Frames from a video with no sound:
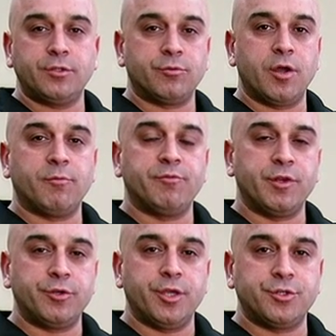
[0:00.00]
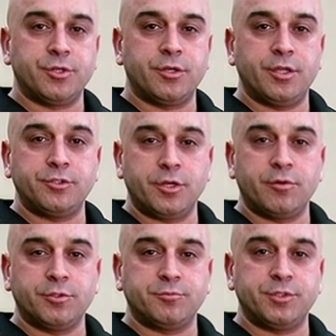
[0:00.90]
in the realm of interdiction and
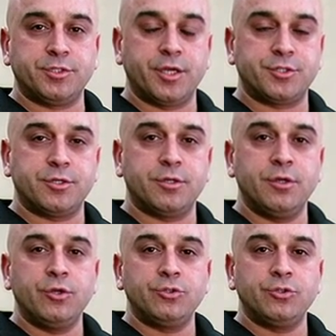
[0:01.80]
terrorism detection